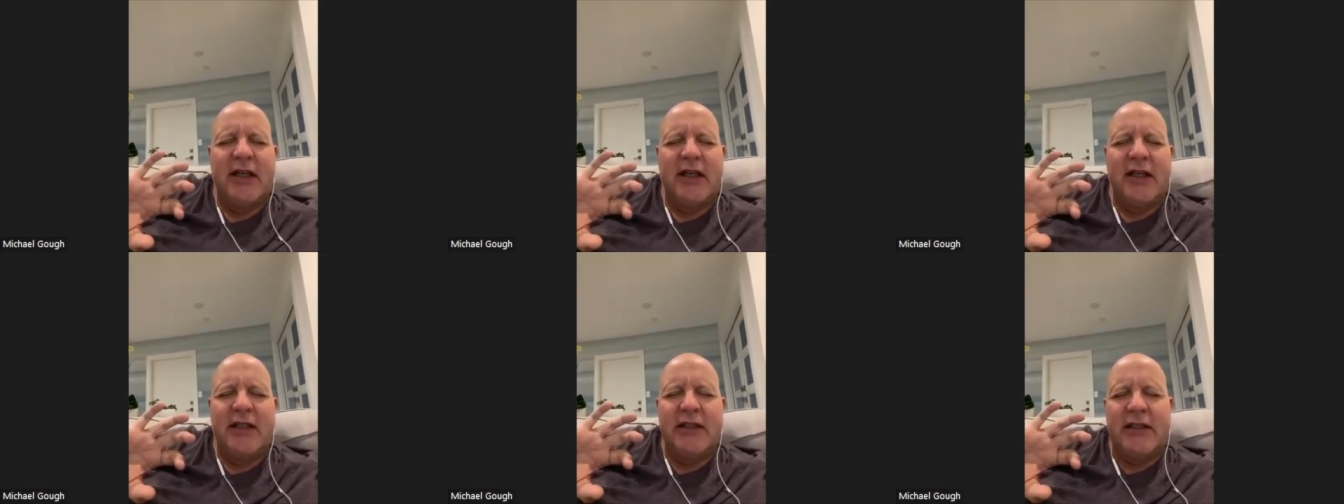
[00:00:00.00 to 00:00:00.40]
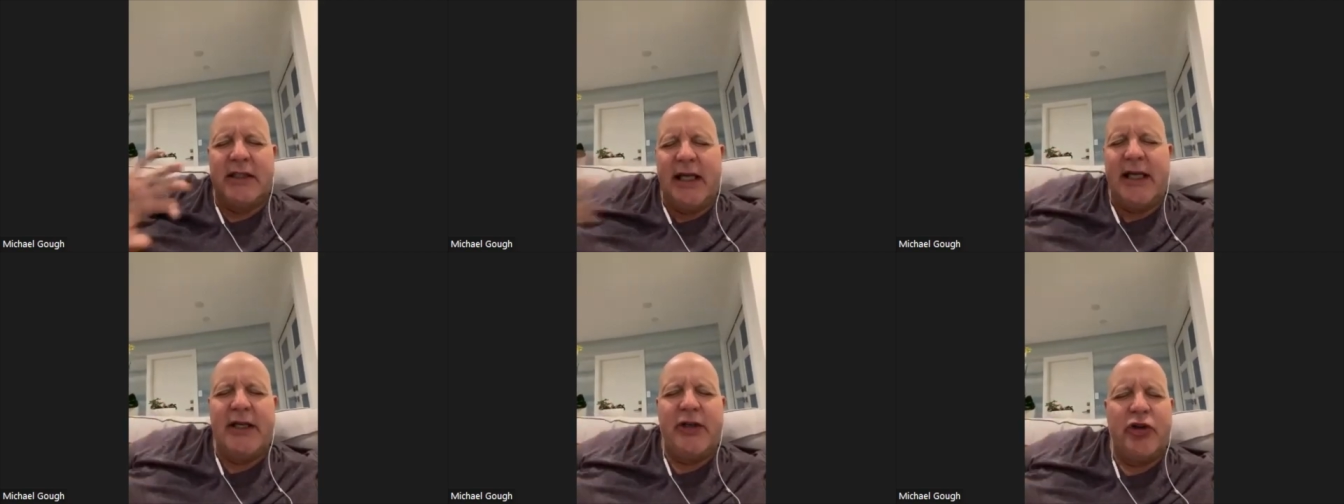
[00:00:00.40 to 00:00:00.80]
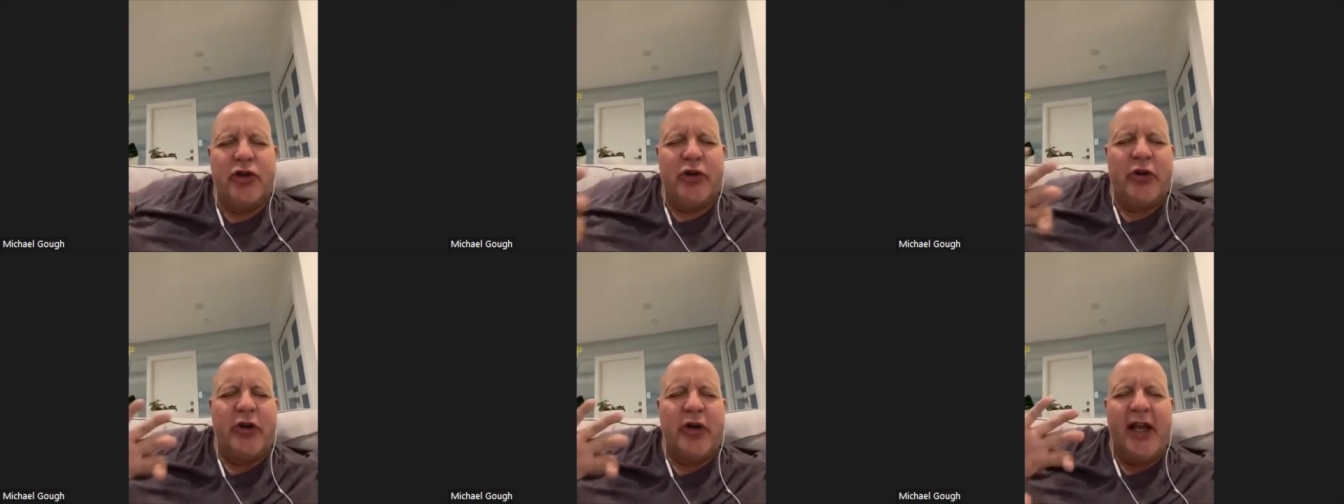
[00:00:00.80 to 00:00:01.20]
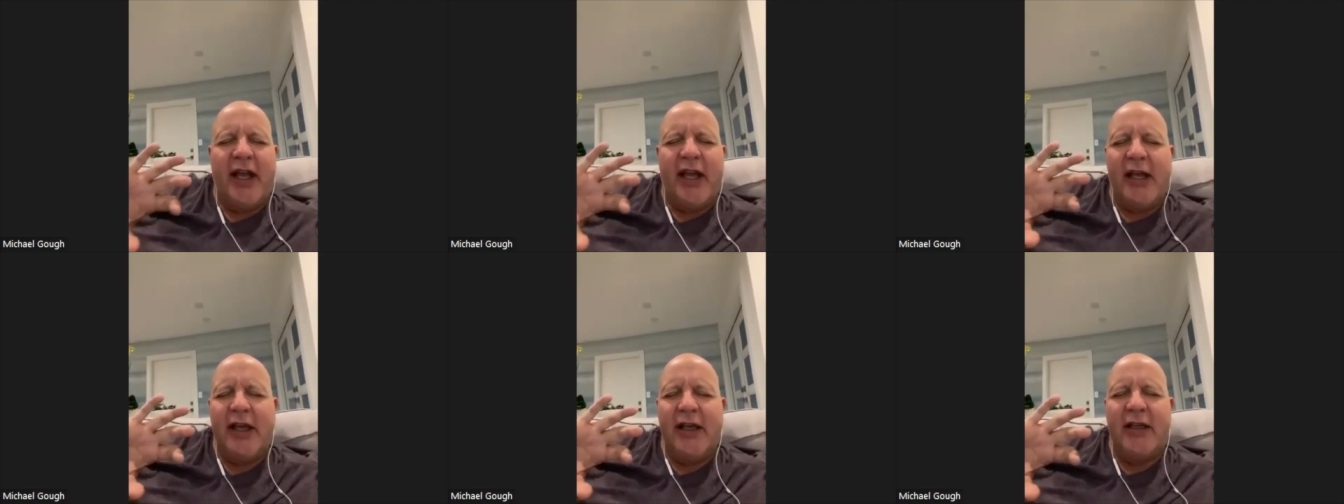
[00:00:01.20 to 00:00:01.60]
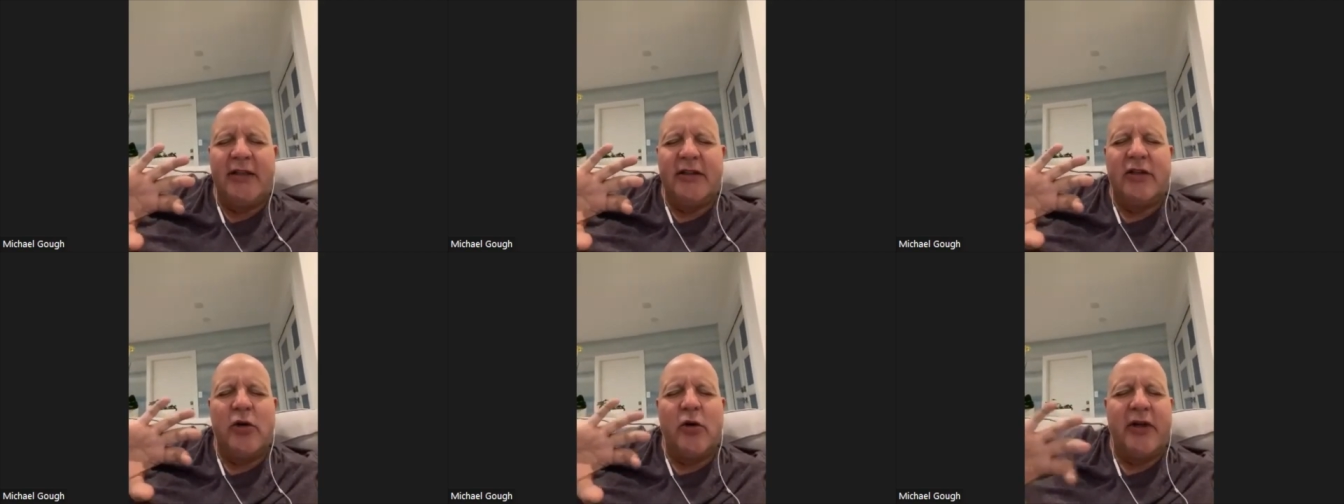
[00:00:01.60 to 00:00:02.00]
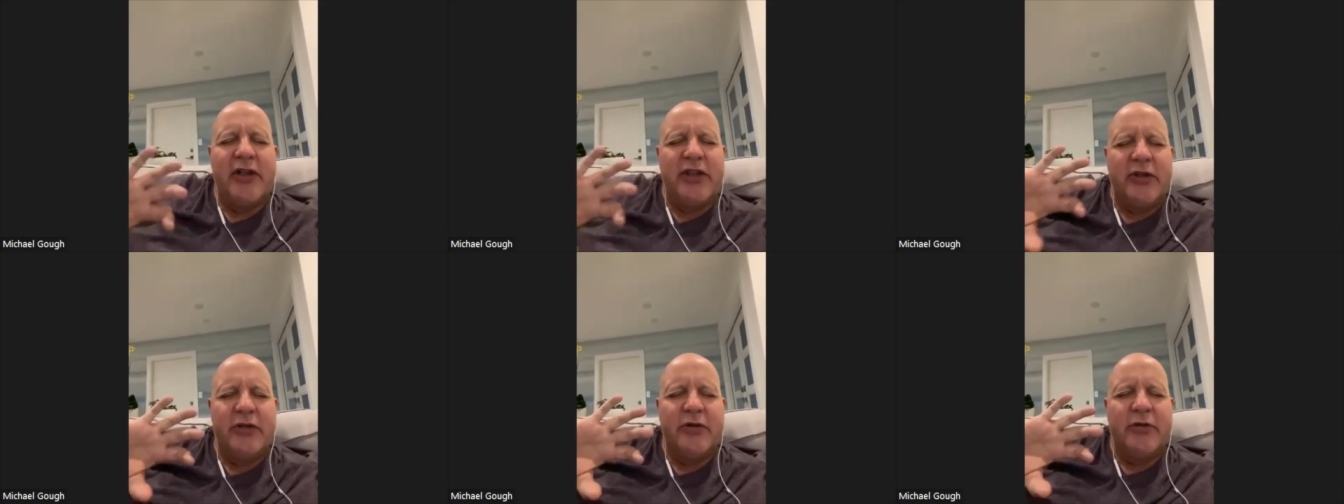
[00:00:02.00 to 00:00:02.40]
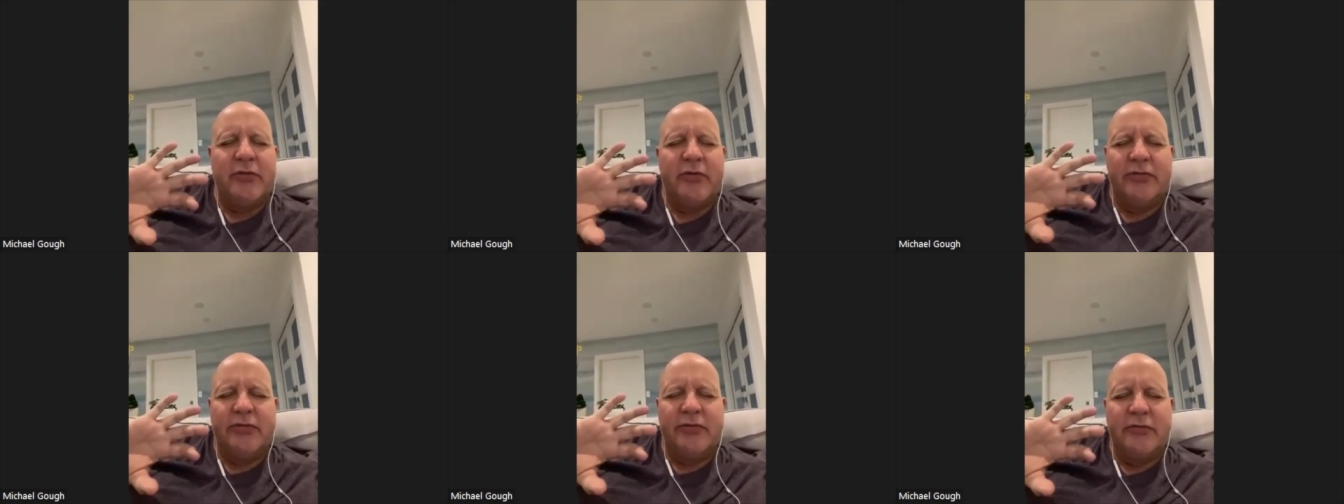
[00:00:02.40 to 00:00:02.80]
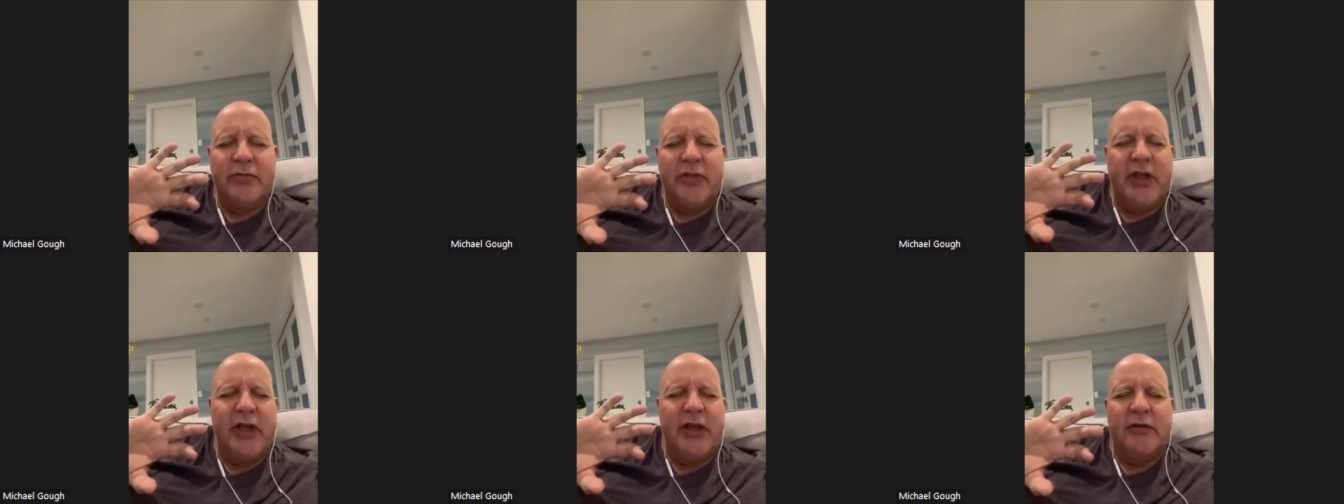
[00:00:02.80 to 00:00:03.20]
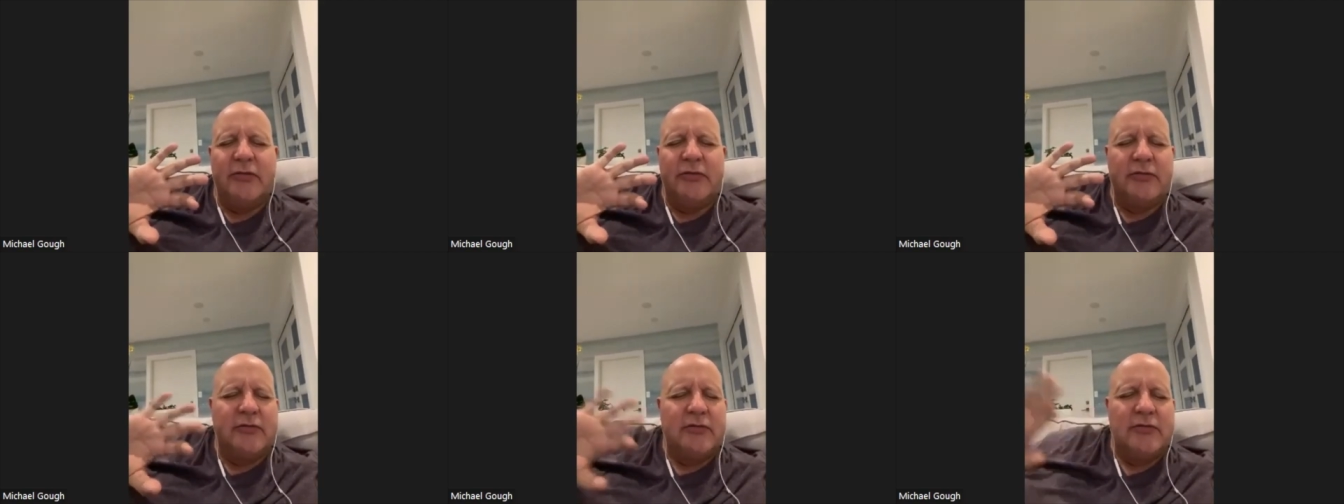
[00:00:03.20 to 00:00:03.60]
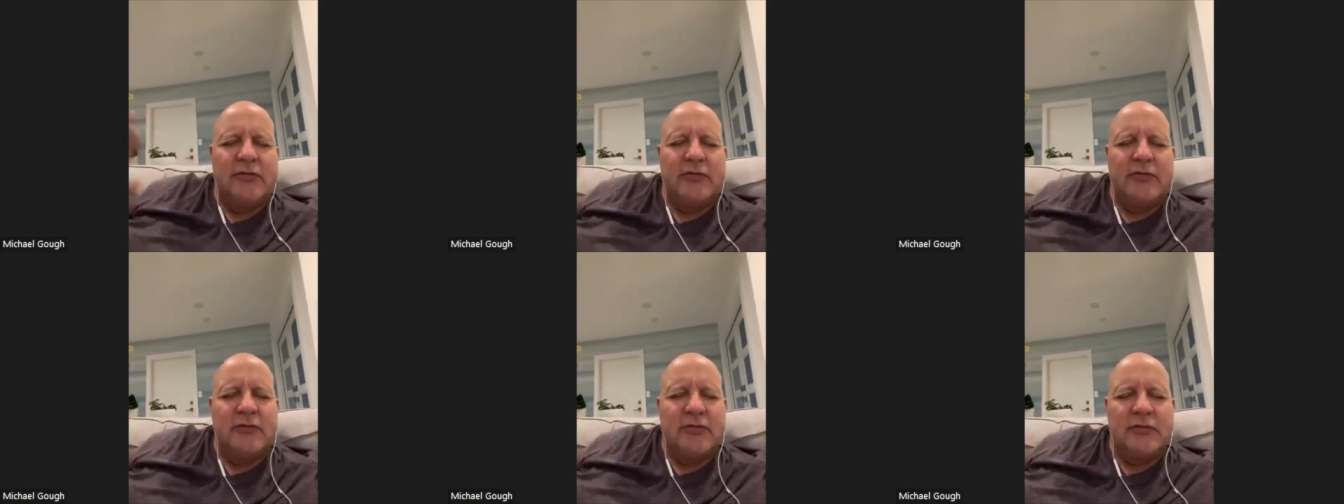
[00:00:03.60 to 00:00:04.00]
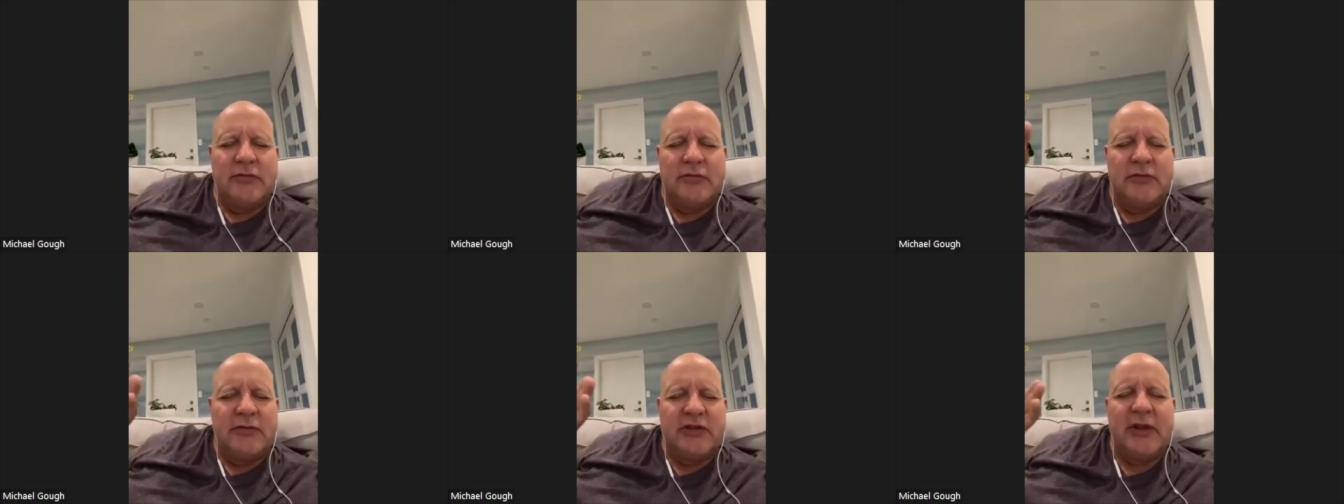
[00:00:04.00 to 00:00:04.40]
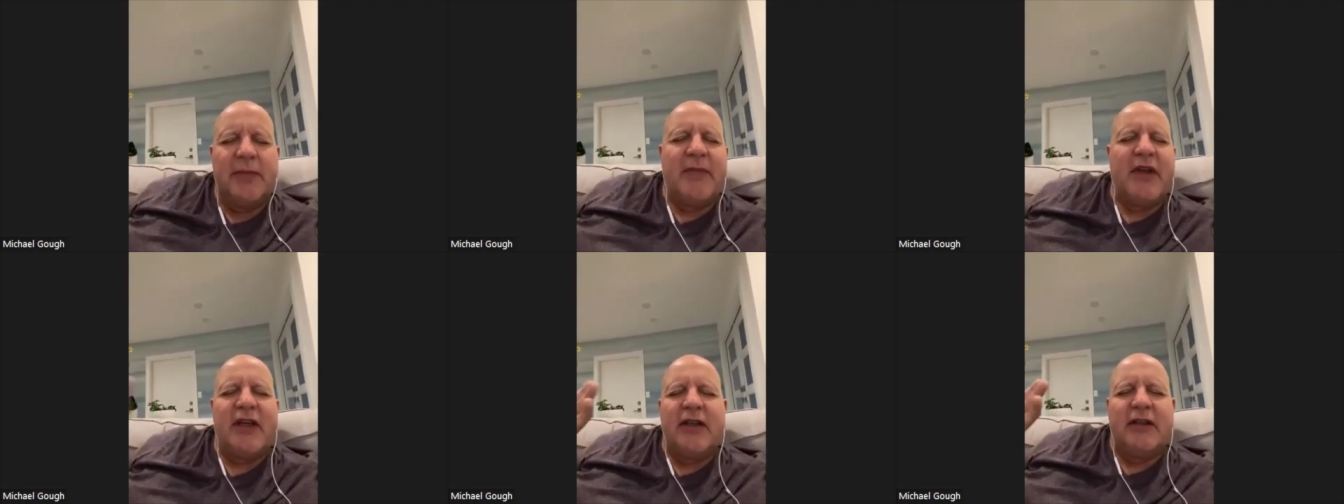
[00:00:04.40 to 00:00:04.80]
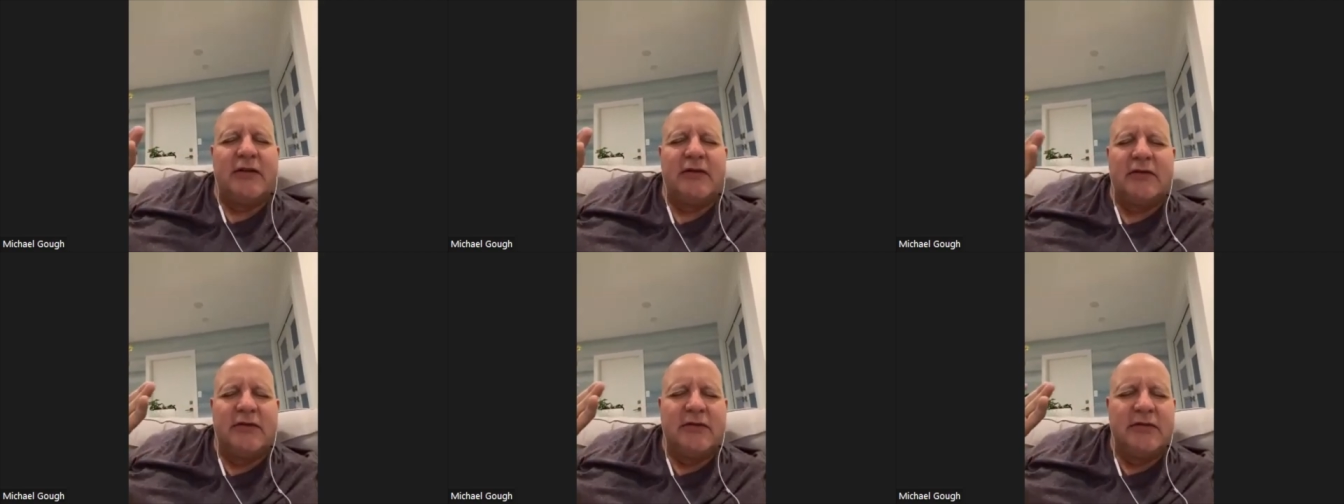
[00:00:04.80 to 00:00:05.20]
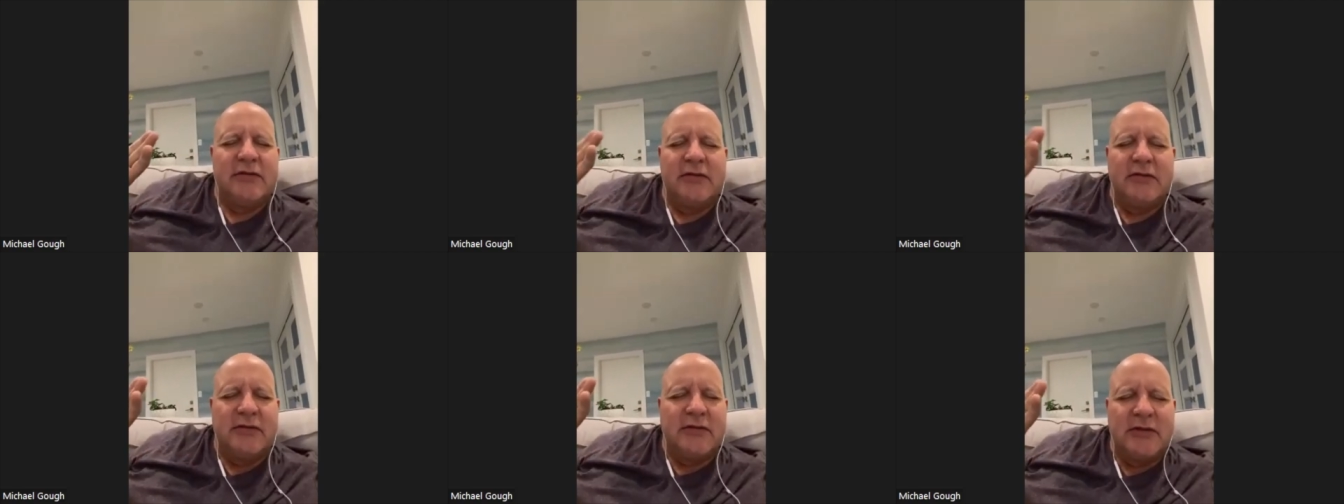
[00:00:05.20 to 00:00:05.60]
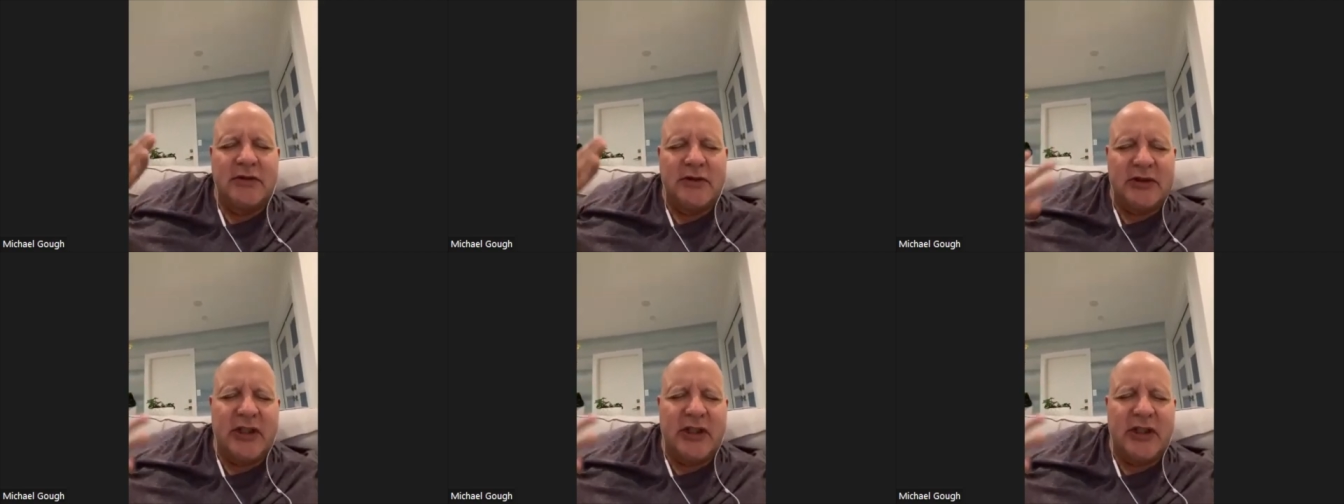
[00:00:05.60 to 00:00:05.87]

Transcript: uh, tender and going to, you know, something that's